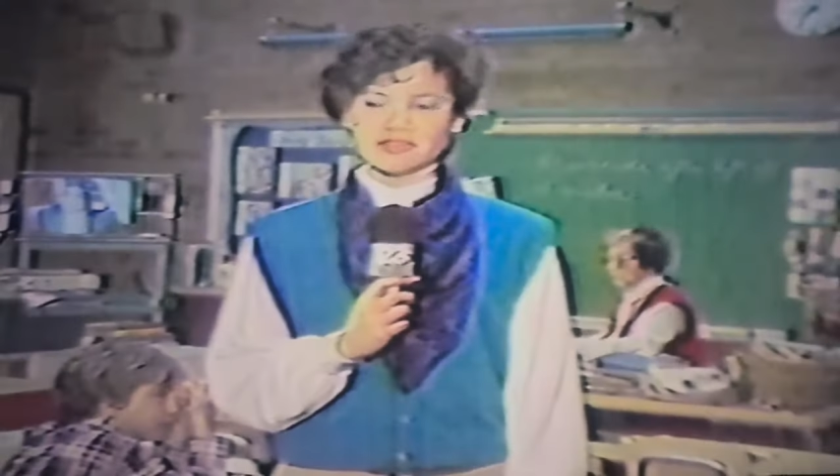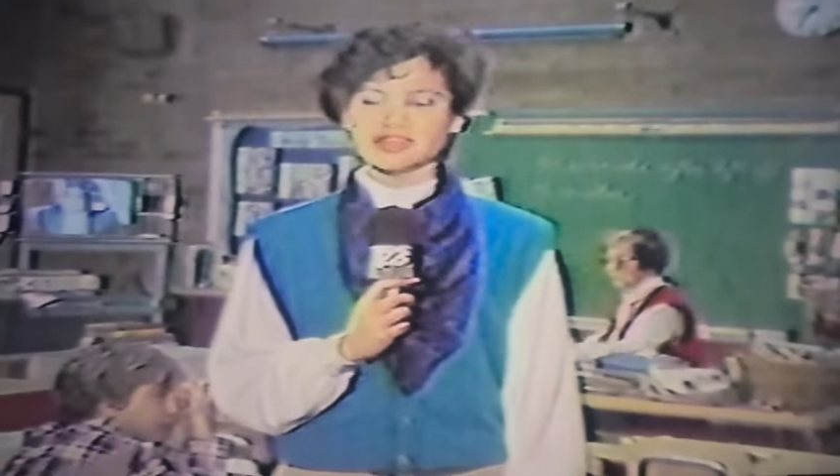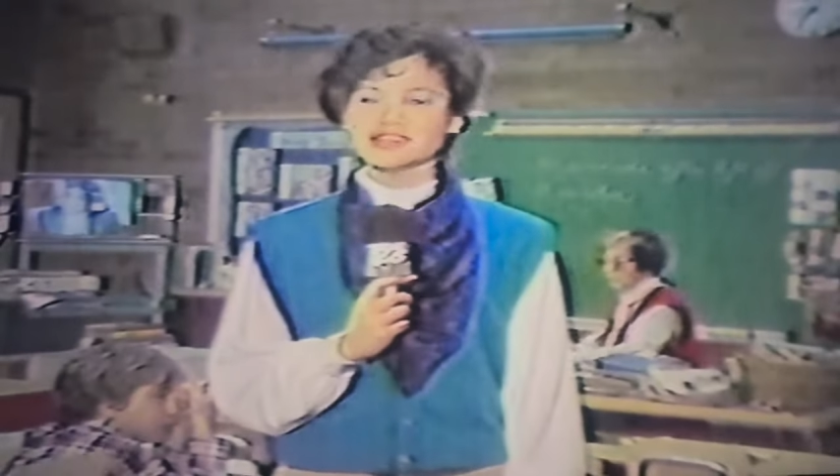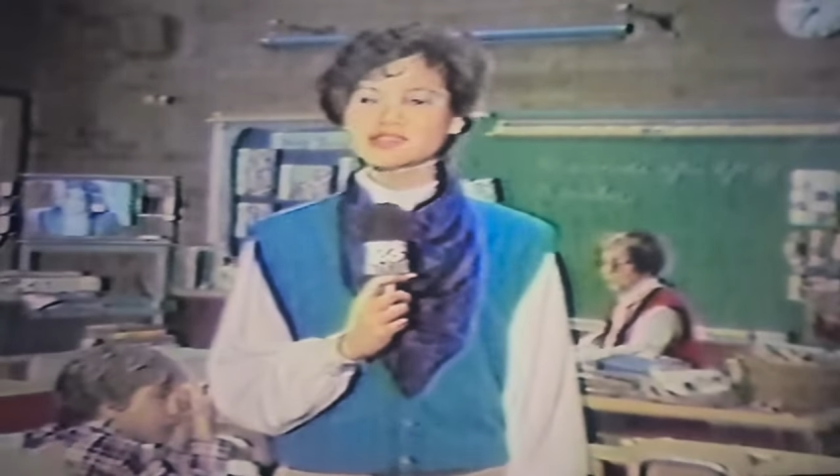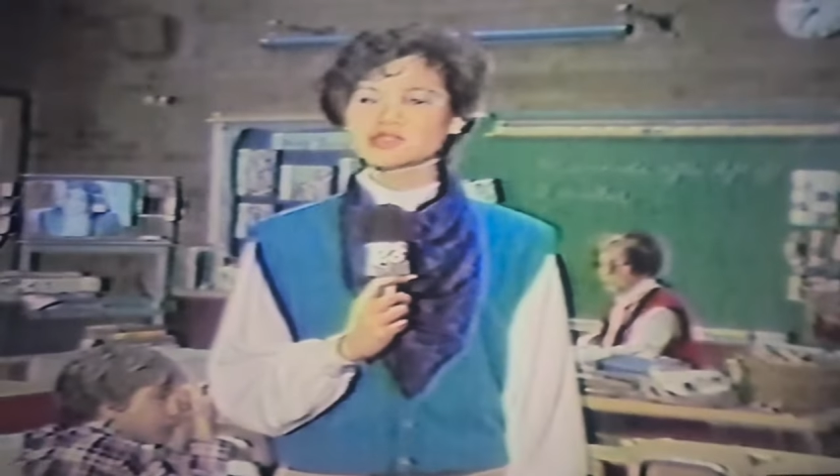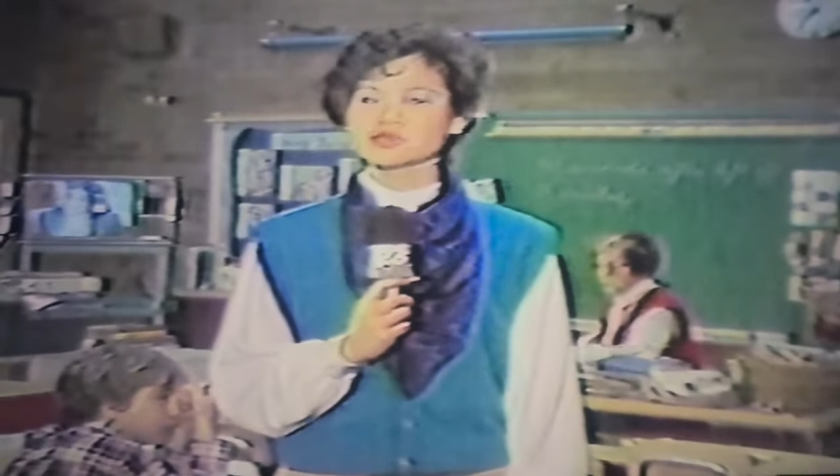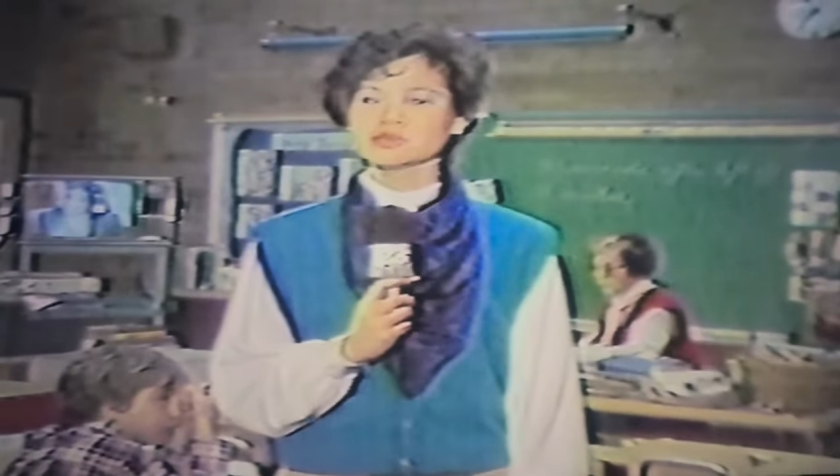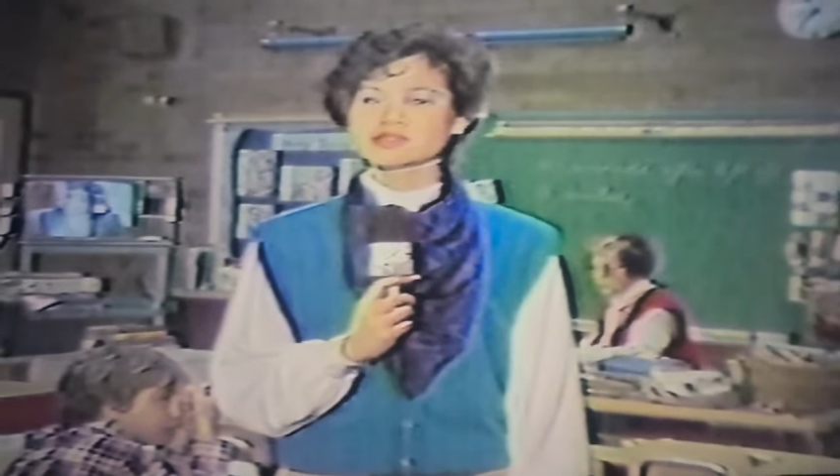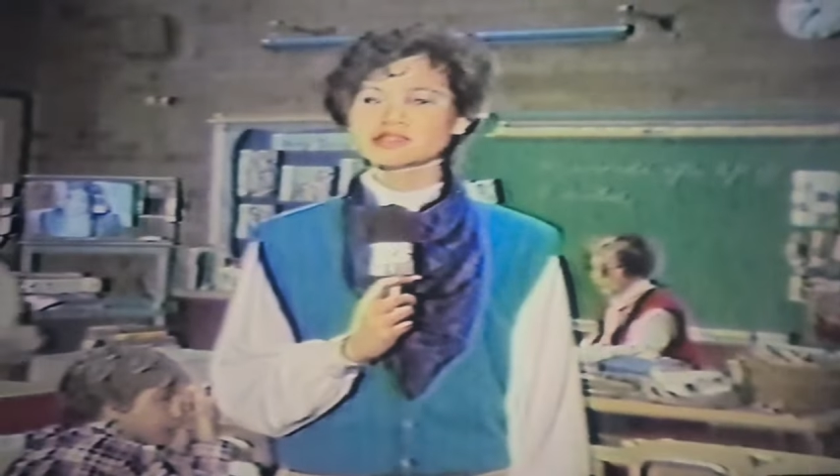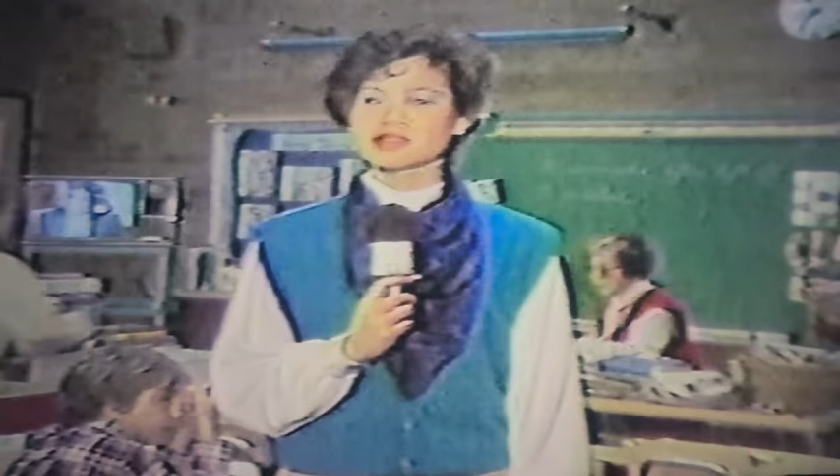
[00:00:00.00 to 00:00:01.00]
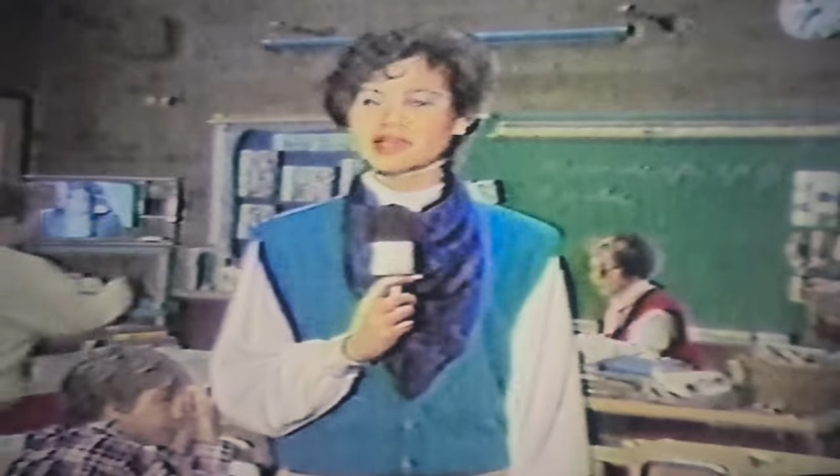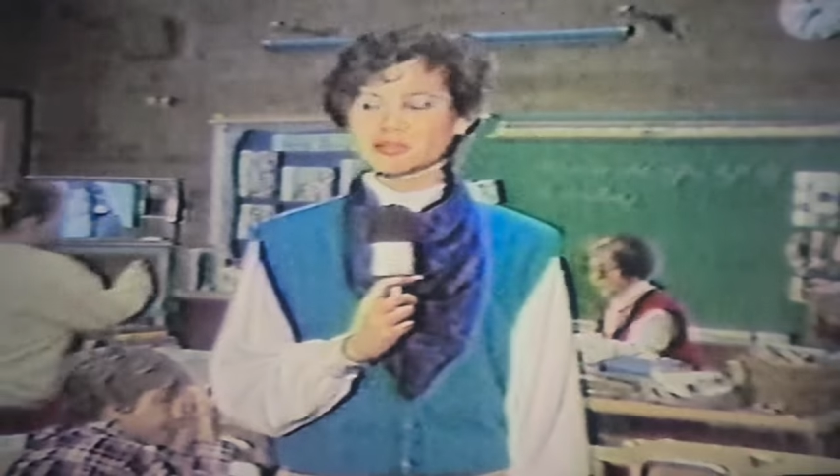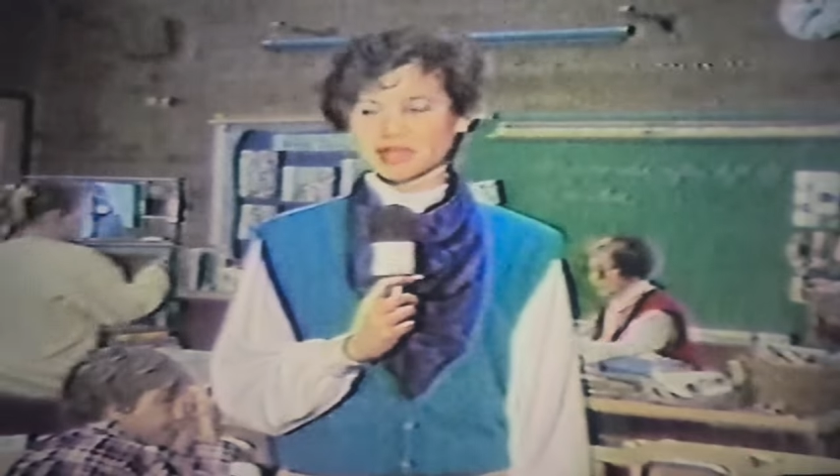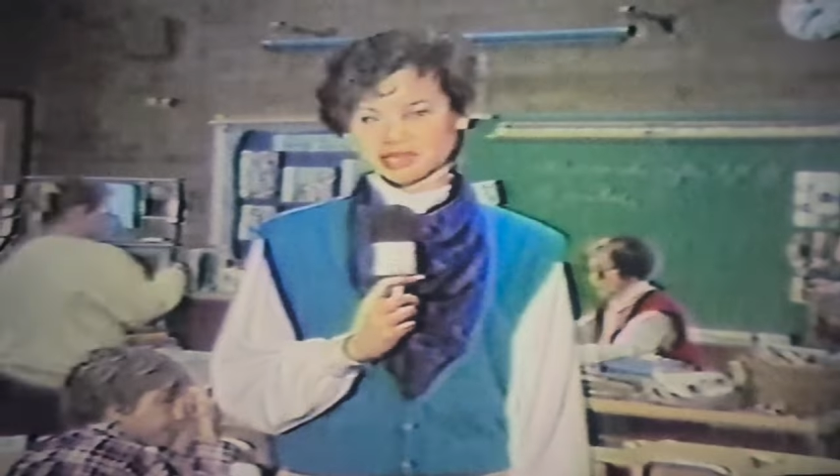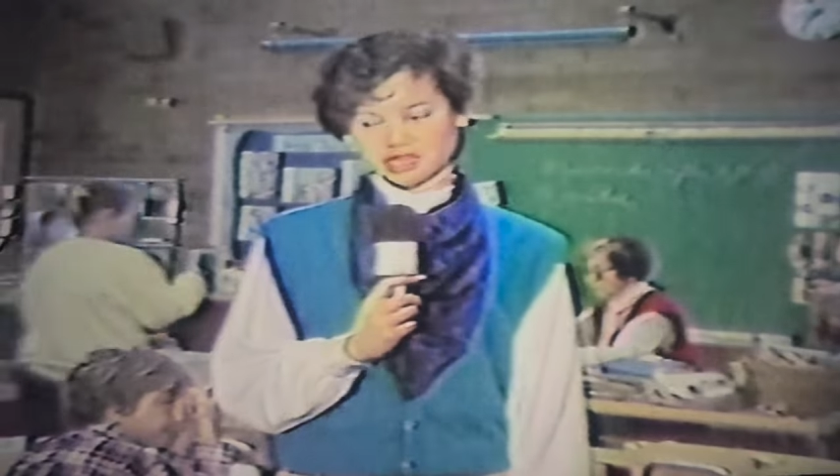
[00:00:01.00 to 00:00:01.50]
These students, like
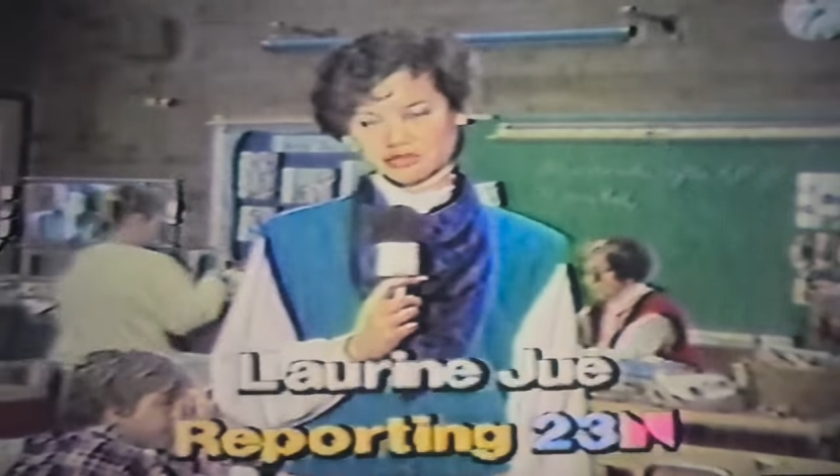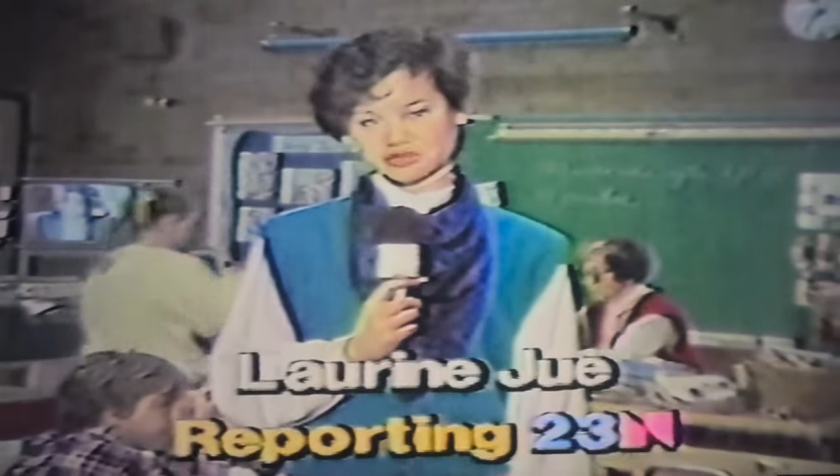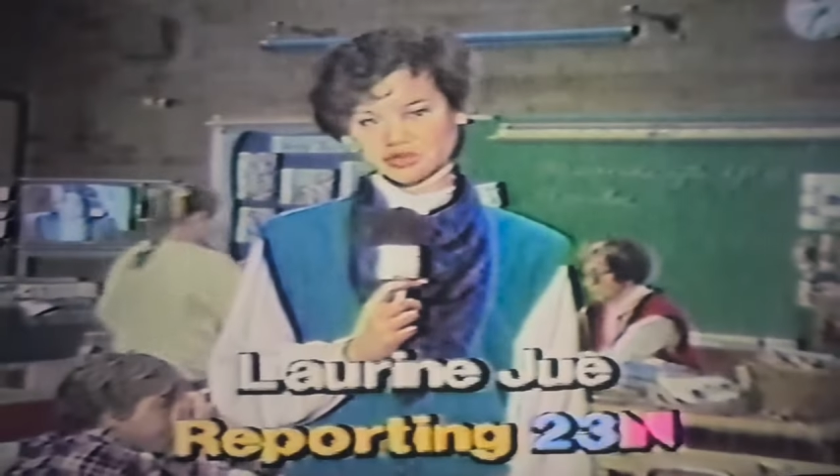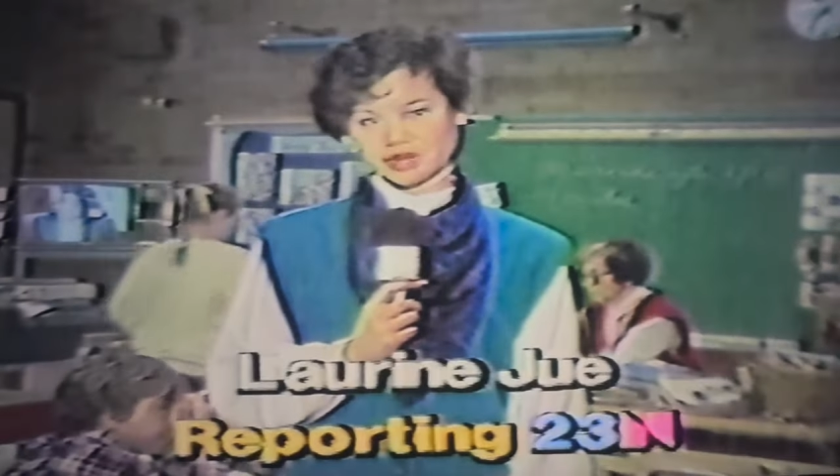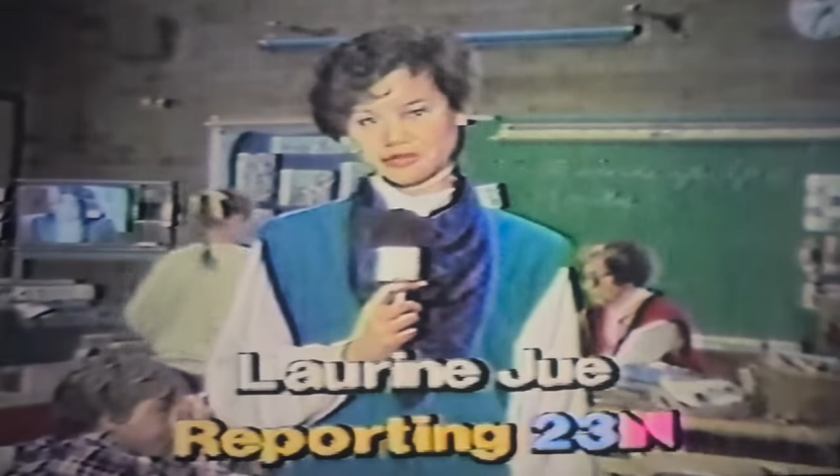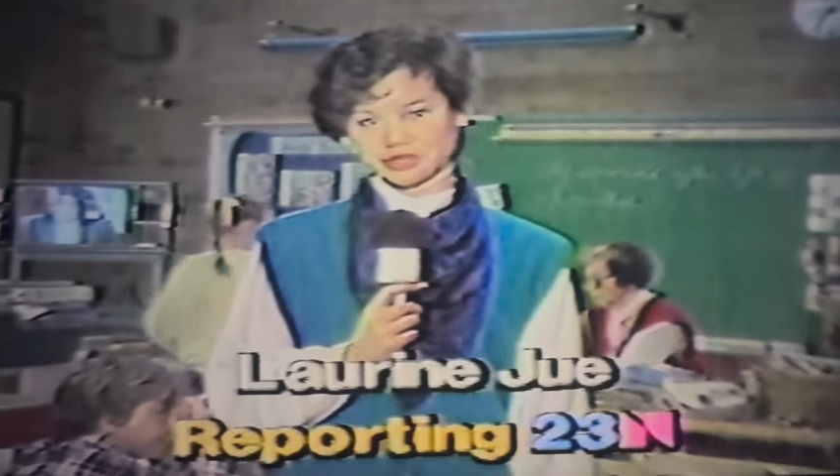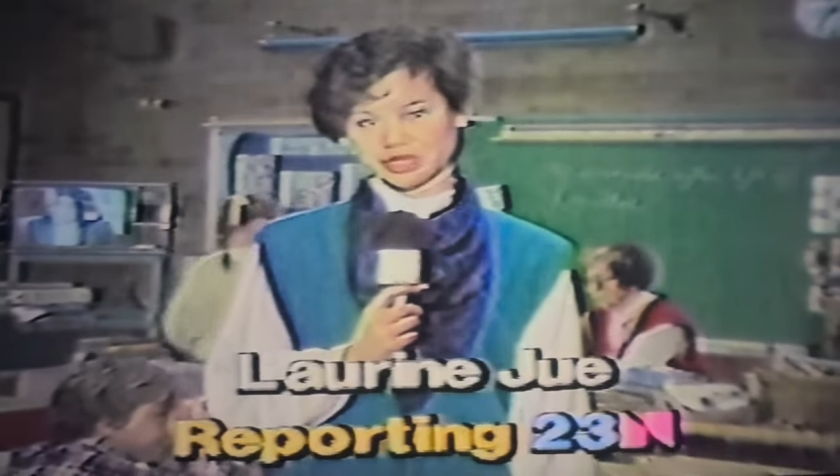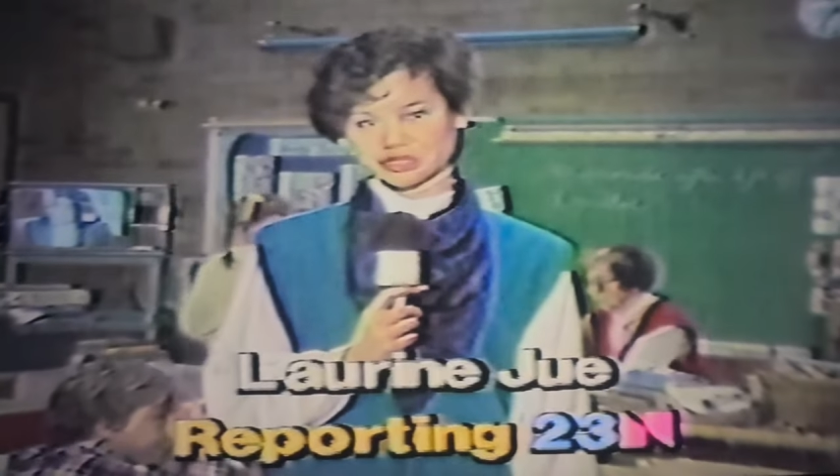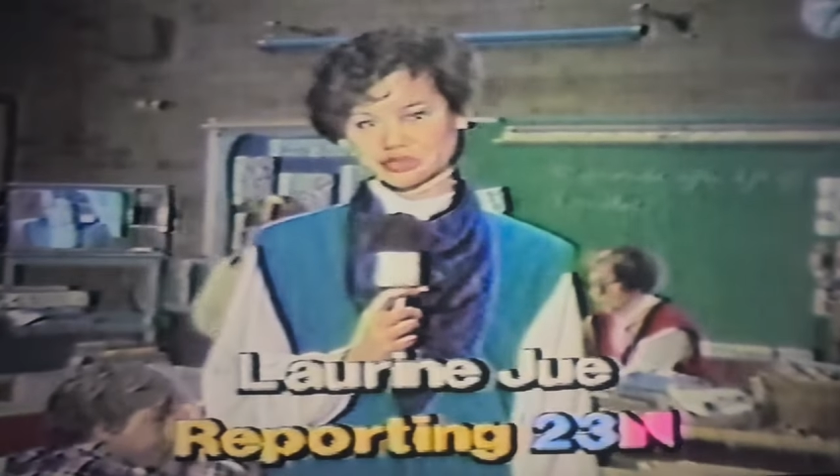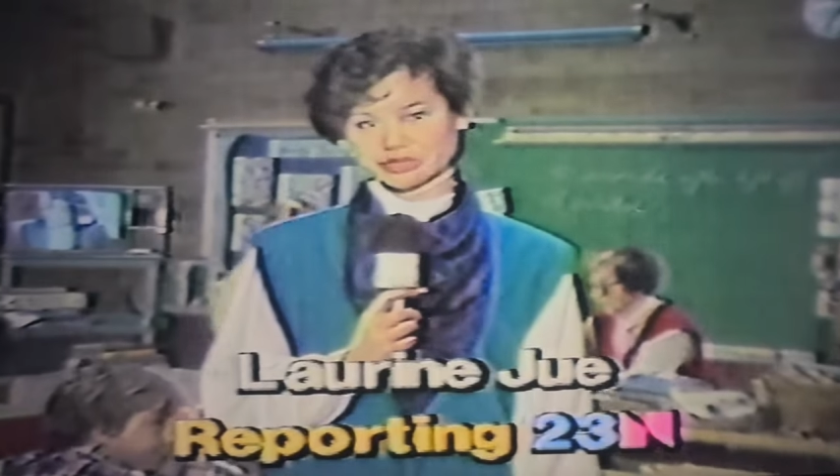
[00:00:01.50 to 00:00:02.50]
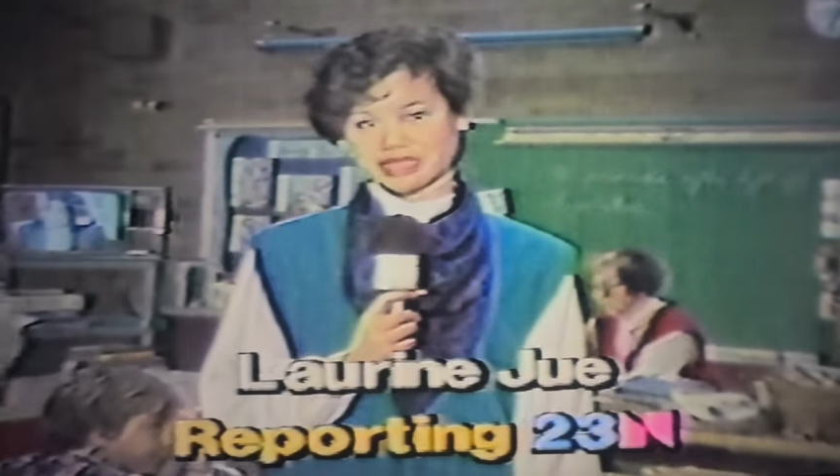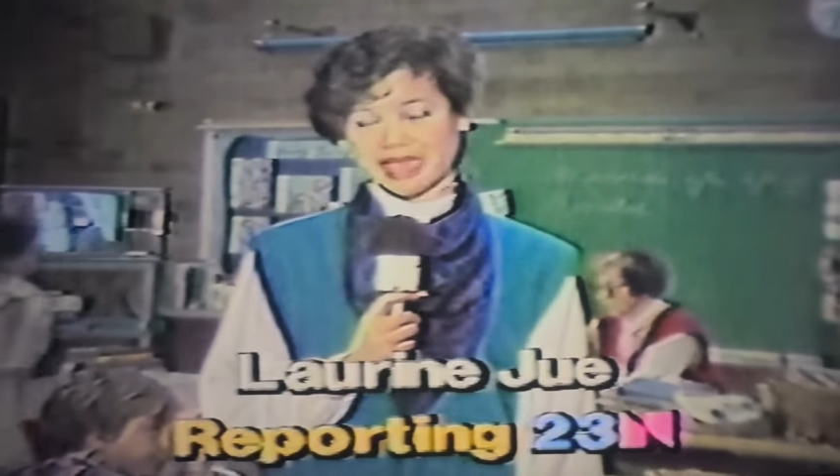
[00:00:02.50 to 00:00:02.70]
many others around the country,